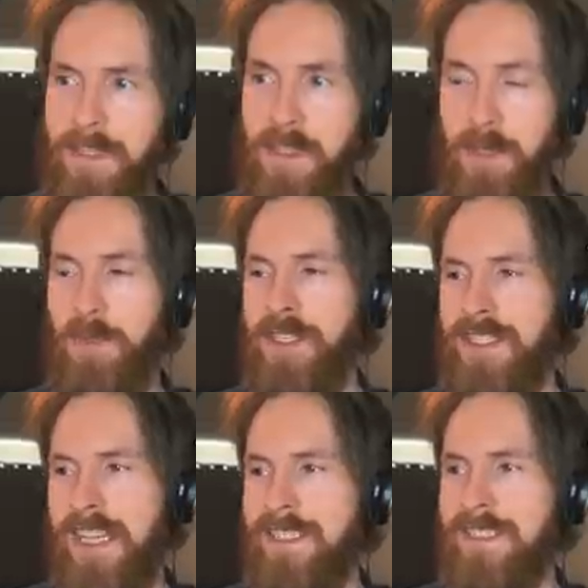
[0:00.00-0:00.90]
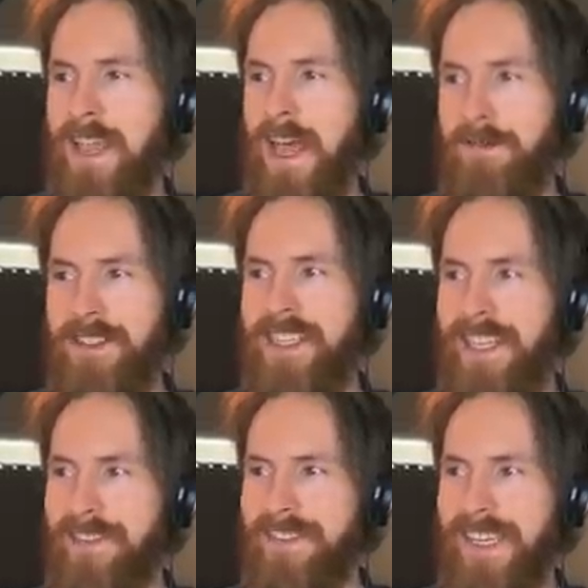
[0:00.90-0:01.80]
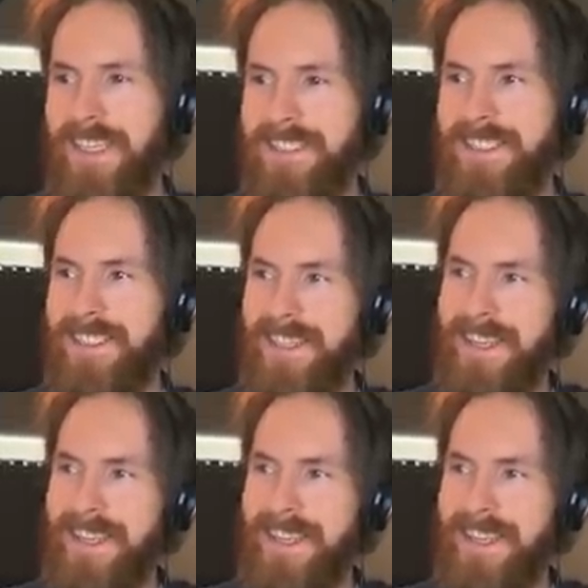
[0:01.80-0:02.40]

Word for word: stool says I've seen things.